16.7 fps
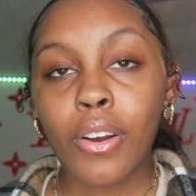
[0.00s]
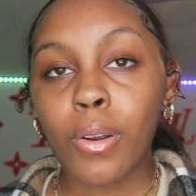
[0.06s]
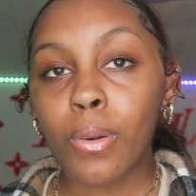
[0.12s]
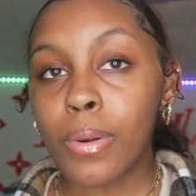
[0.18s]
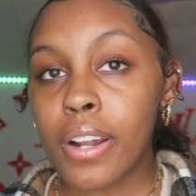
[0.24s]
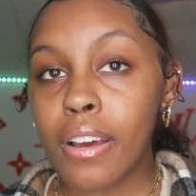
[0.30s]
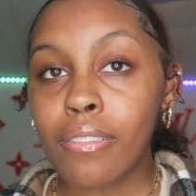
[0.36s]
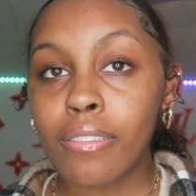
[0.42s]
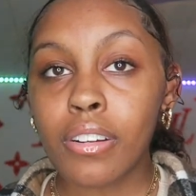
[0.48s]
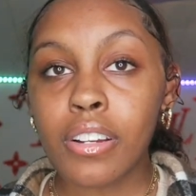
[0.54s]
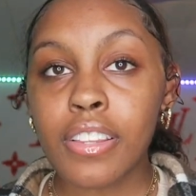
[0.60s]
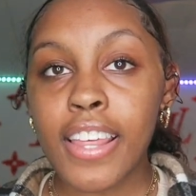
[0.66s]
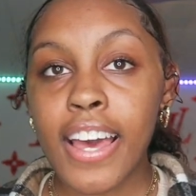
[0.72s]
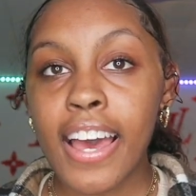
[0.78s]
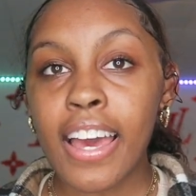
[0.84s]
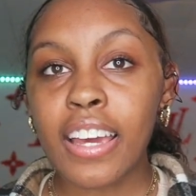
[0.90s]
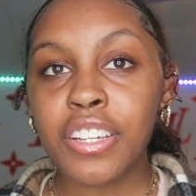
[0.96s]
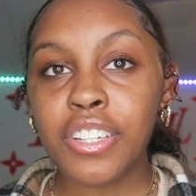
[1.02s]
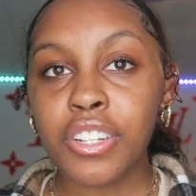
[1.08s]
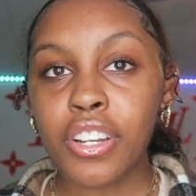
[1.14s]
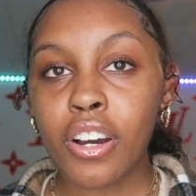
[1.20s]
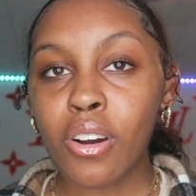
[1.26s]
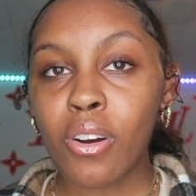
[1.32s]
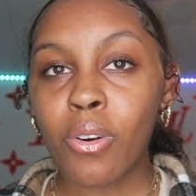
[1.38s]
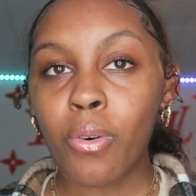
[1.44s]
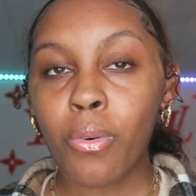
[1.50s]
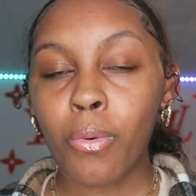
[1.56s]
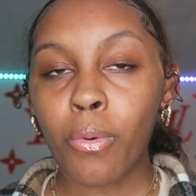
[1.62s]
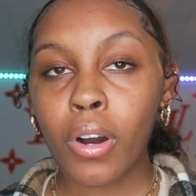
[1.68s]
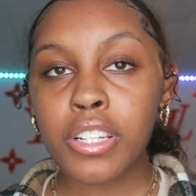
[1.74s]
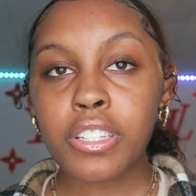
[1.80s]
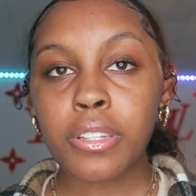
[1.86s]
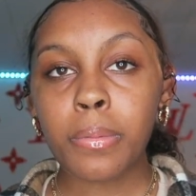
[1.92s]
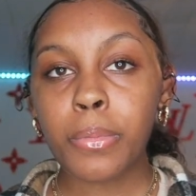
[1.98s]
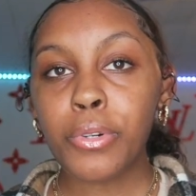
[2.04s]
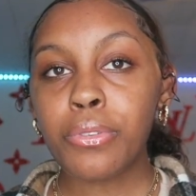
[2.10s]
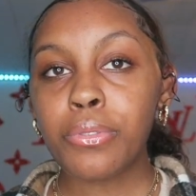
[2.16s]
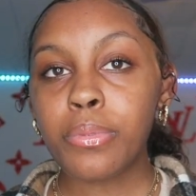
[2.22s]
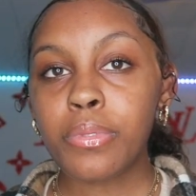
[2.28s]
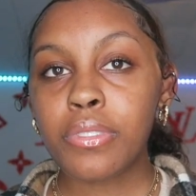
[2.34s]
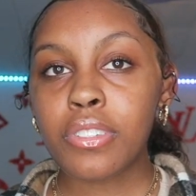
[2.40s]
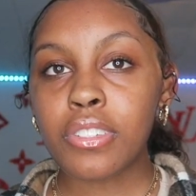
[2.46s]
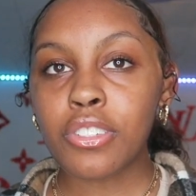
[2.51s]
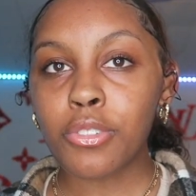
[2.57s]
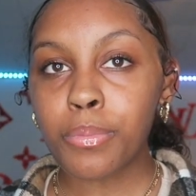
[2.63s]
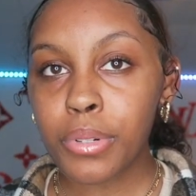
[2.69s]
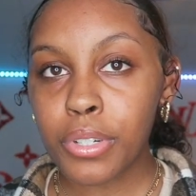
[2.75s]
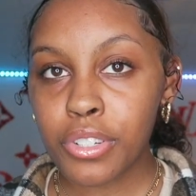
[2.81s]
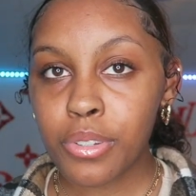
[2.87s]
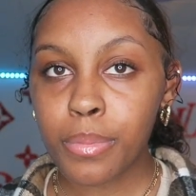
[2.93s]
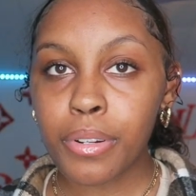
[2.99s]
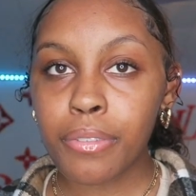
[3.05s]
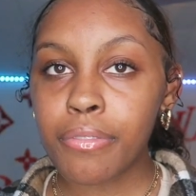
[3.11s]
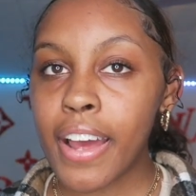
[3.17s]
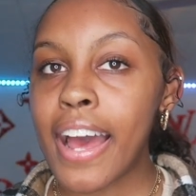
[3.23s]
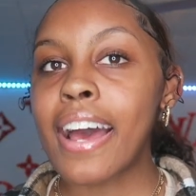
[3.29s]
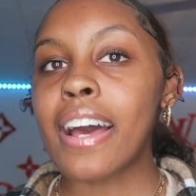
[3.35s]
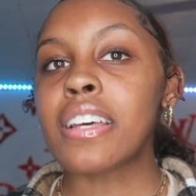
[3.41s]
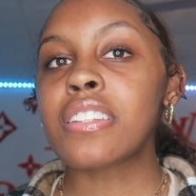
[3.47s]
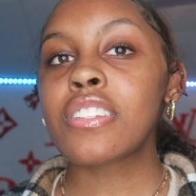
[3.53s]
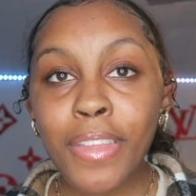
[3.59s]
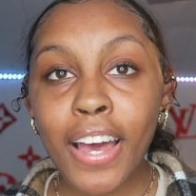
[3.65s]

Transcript: or whatever that, you know, want to move super, super fast.